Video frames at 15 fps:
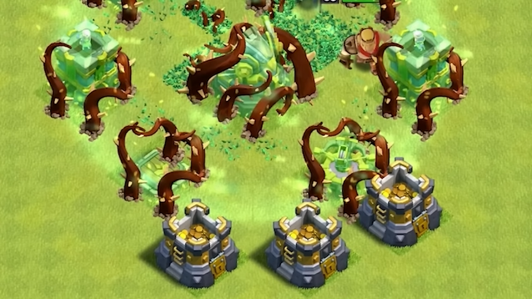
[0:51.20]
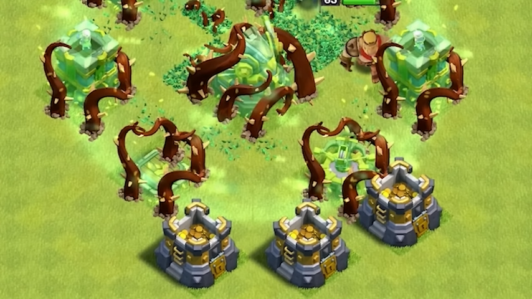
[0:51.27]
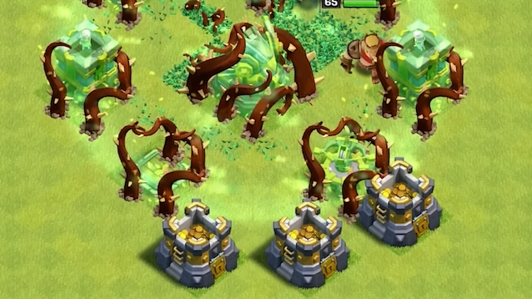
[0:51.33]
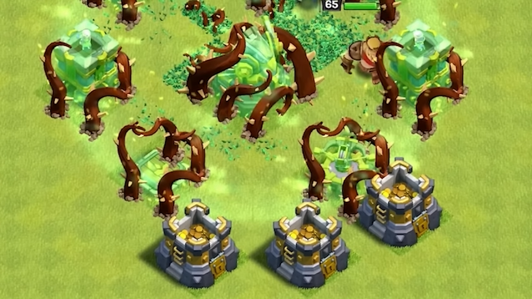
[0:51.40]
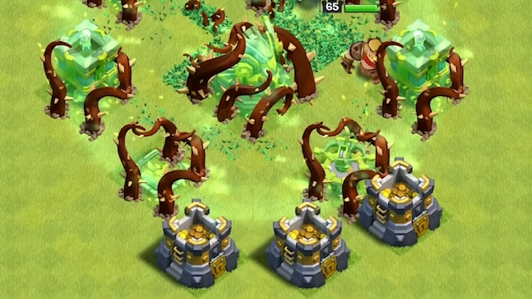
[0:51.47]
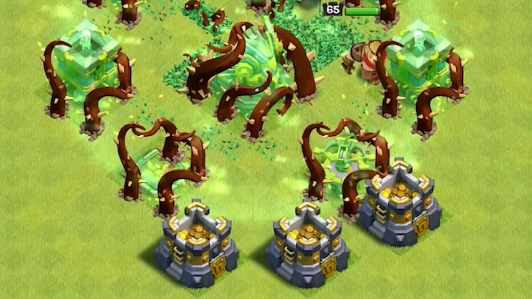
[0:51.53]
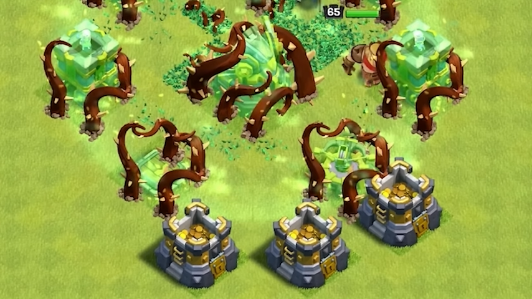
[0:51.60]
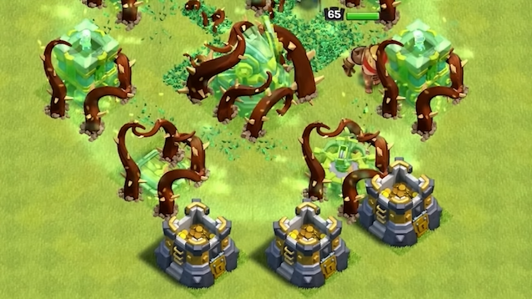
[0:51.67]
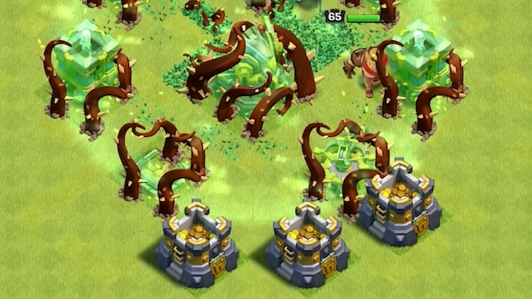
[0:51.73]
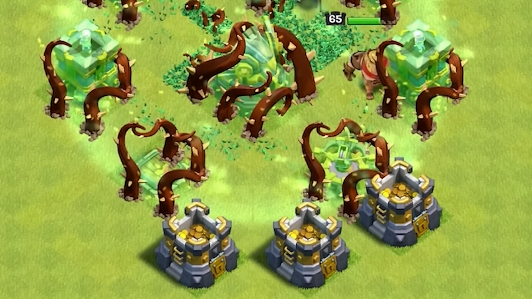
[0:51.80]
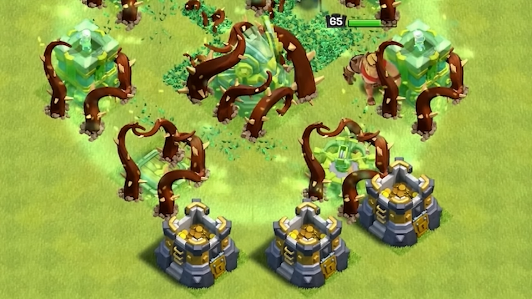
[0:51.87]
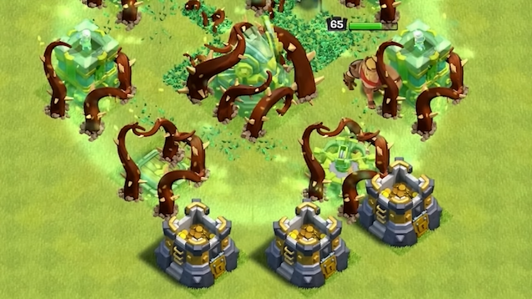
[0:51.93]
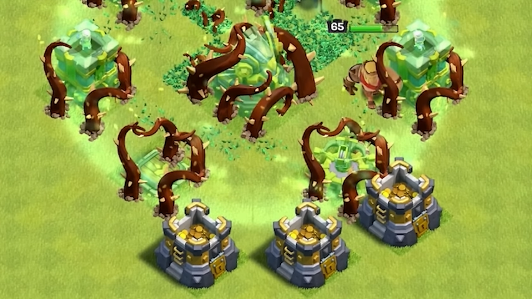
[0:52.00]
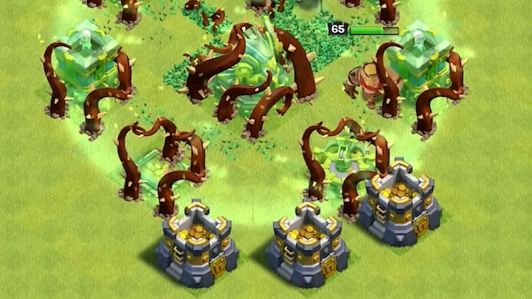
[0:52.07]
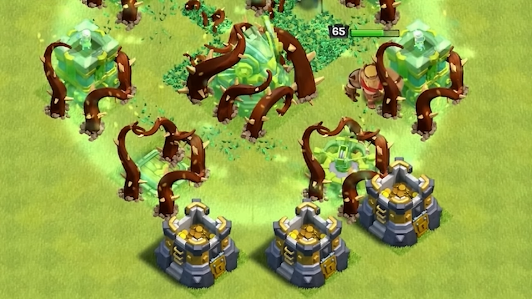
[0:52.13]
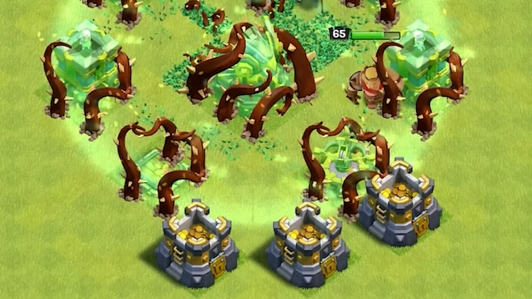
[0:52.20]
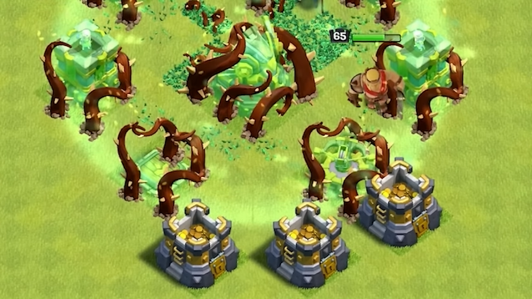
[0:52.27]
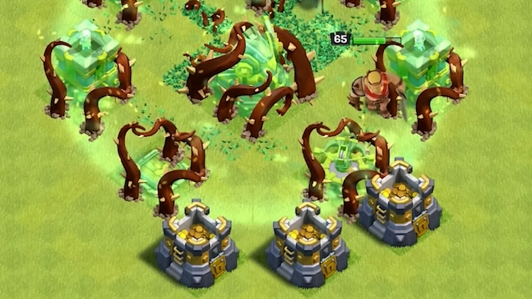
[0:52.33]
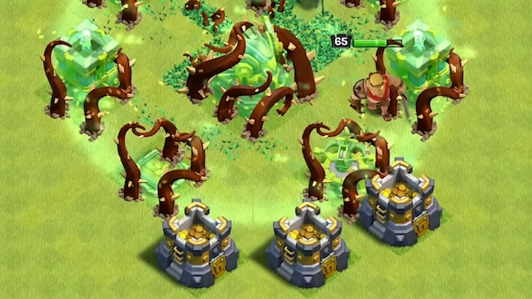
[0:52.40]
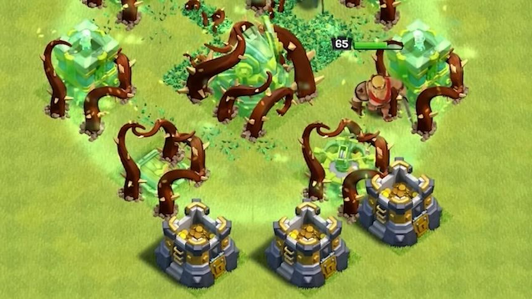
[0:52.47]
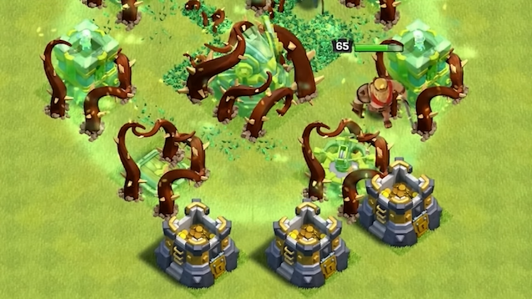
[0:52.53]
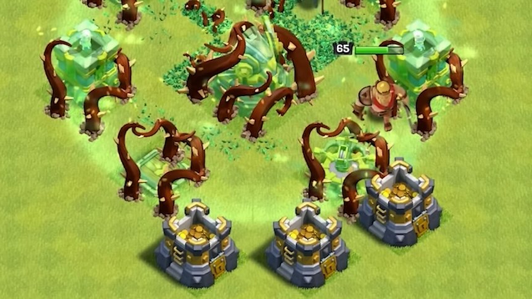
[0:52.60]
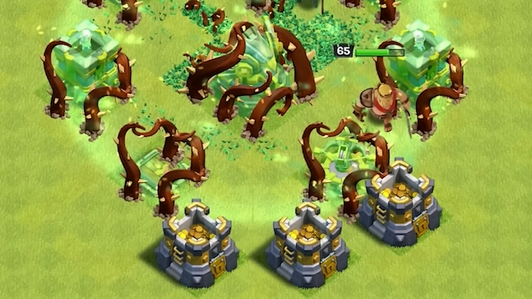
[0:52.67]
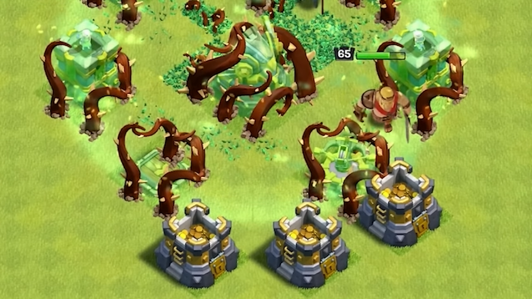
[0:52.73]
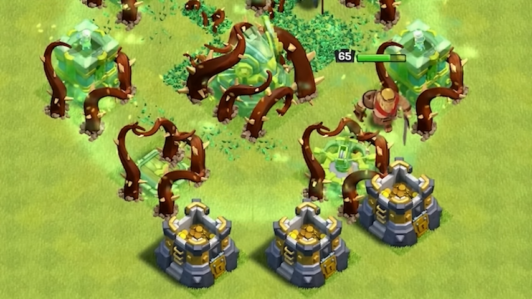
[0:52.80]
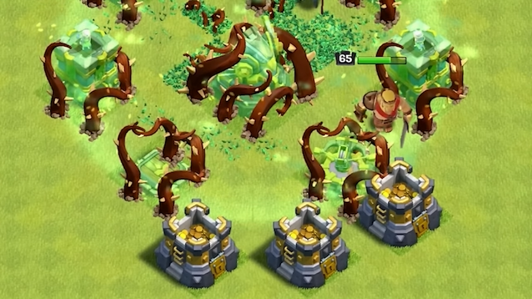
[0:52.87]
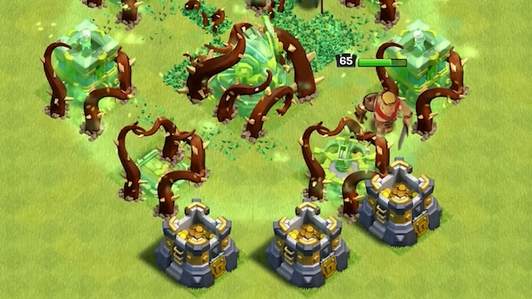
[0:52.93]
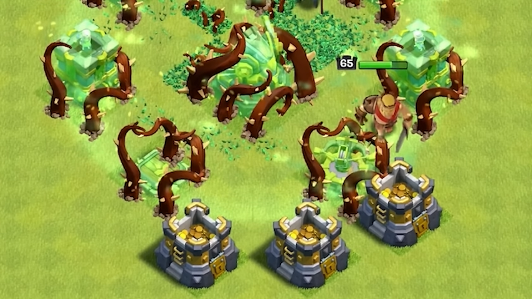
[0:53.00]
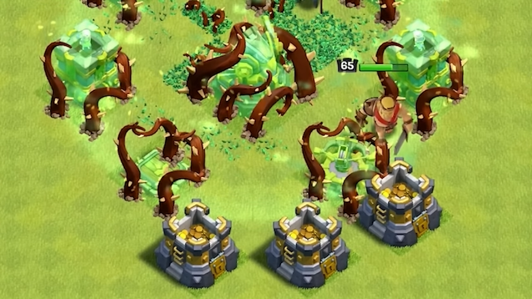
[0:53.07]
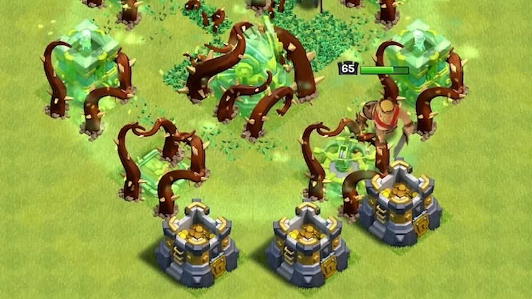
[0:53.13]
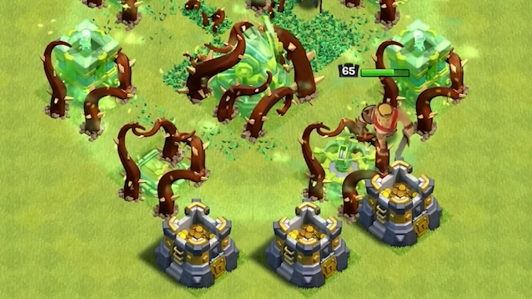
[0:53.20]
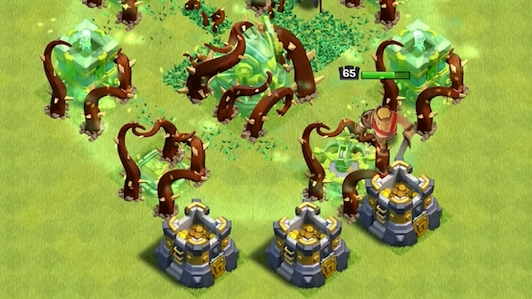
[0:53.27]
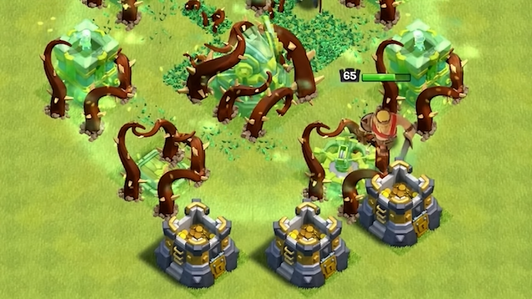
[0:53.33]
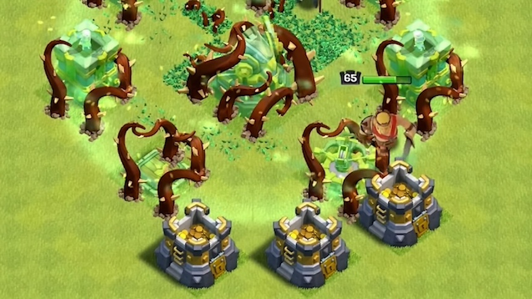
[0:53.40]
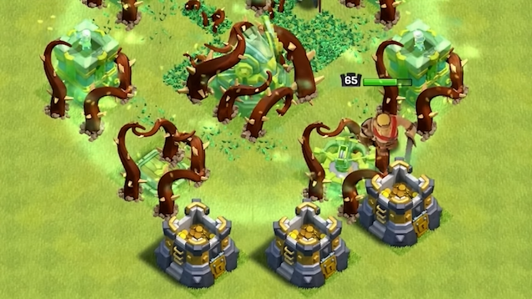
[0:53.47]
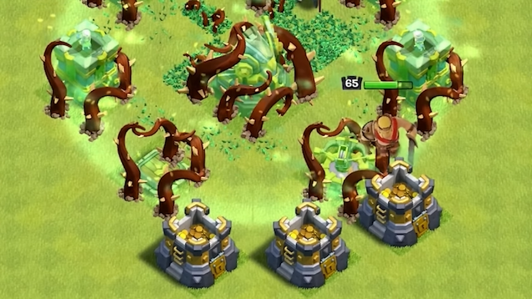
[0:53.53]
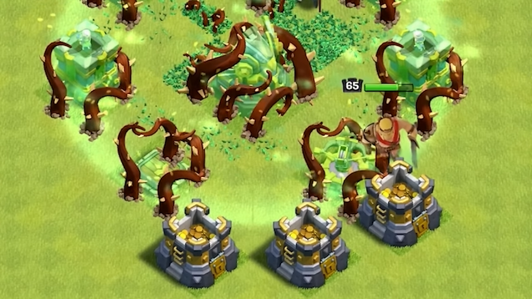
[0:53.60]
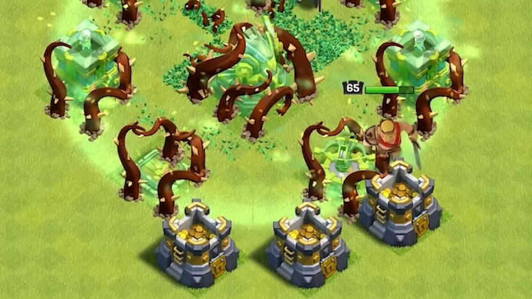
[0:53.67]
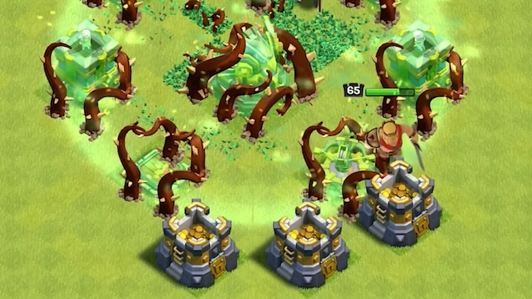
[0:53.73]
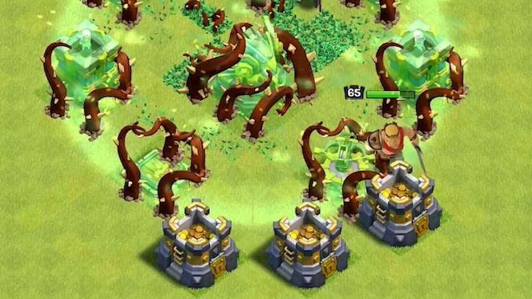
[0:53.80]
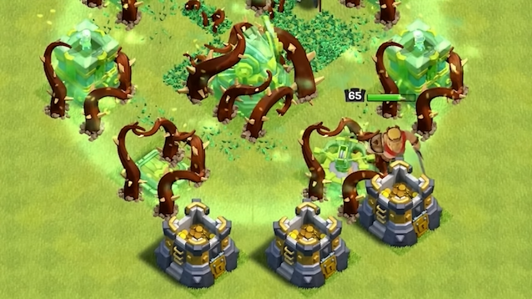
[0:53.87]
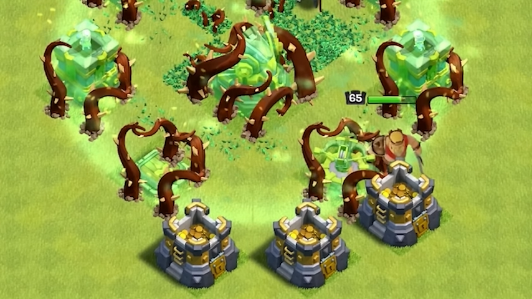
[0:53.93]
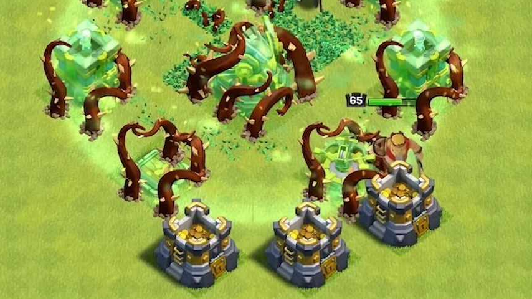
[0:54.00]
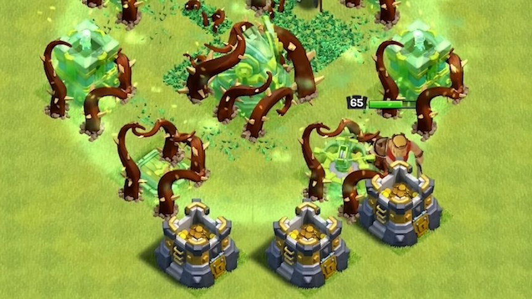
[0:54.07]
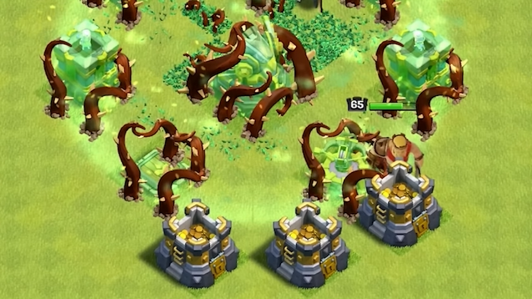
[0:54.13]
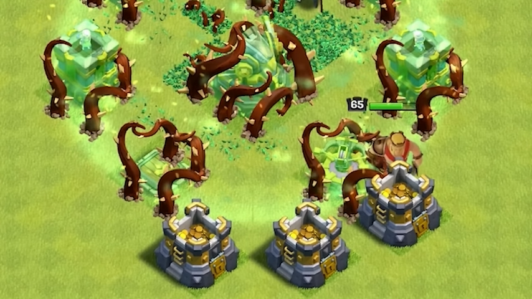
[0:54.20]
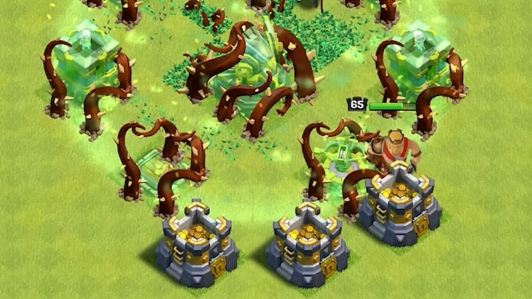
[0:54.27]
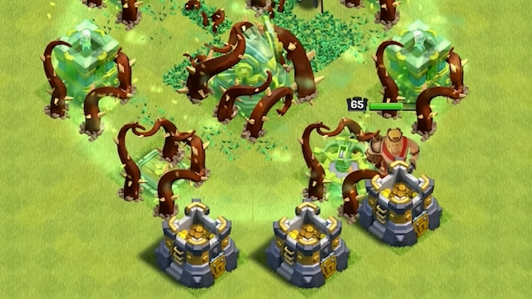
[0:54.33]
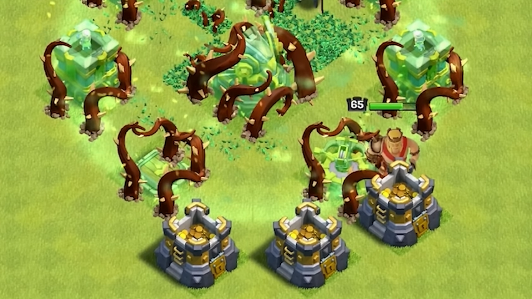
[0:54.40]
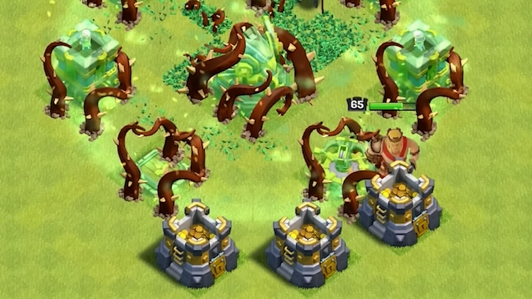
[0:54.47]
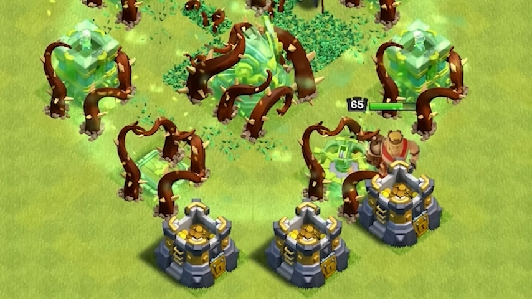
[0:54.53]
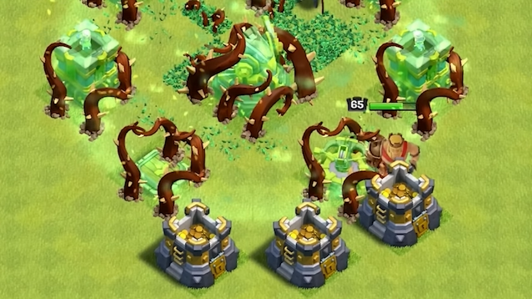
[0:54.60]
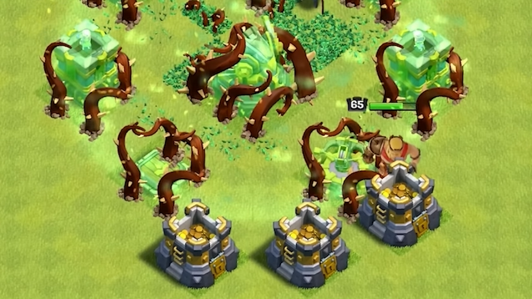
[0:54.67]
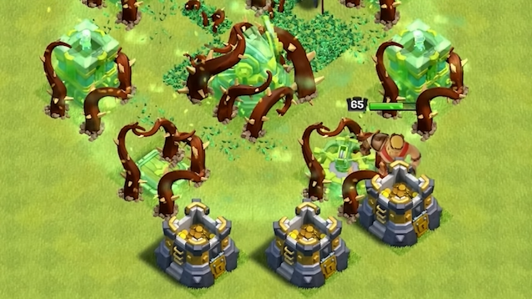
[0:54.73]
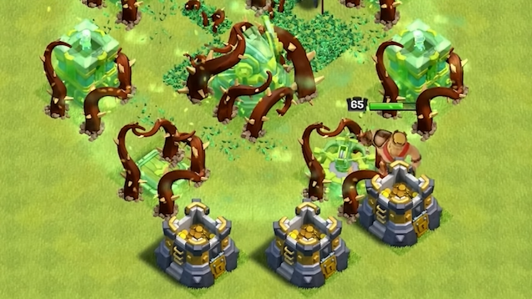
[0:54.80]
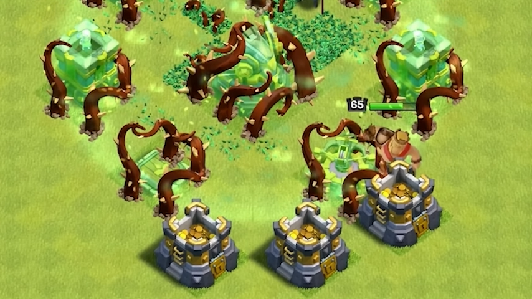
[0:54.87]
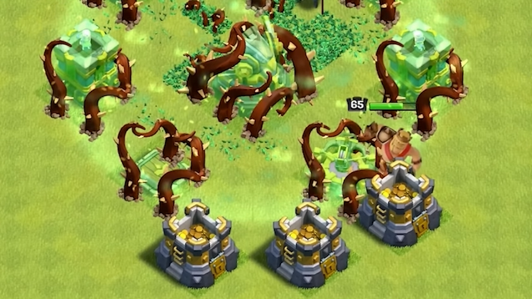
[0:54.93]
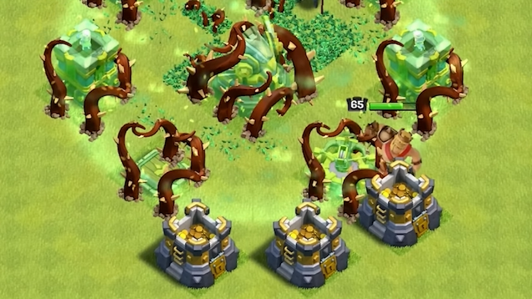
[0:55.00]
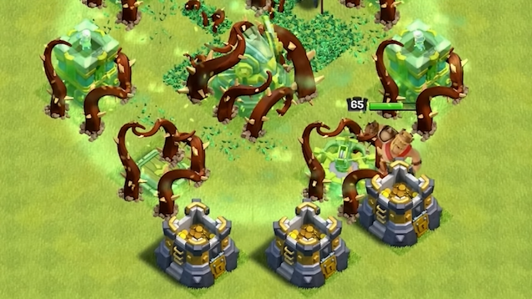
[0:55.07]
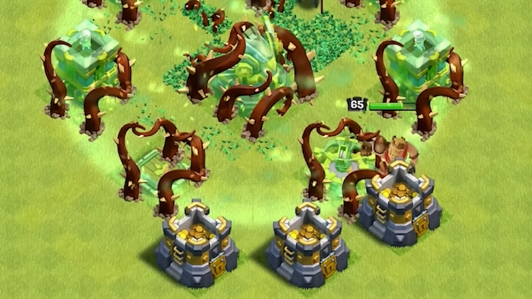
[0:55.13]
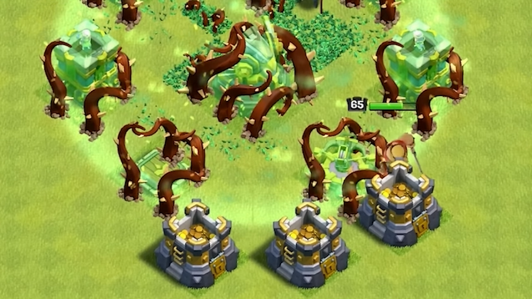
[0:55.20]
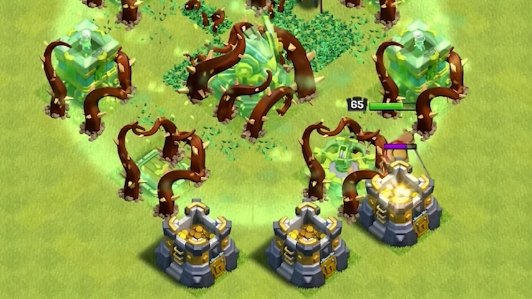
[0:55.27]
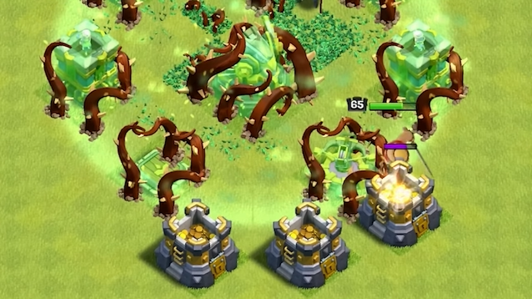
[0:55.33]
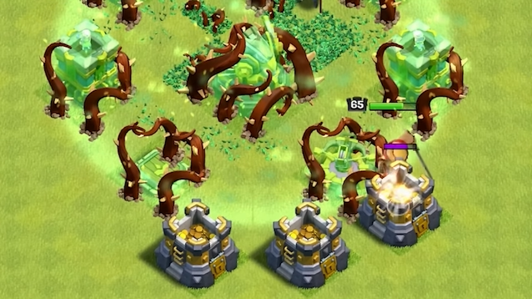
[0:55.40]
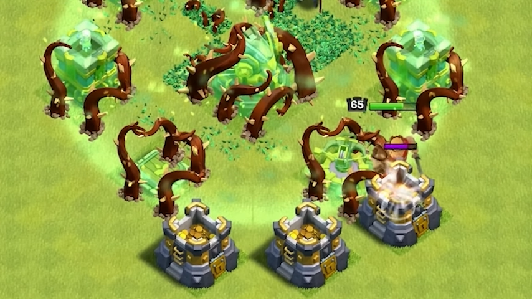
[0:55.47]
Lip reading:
No face is visible, so there are no lips to read.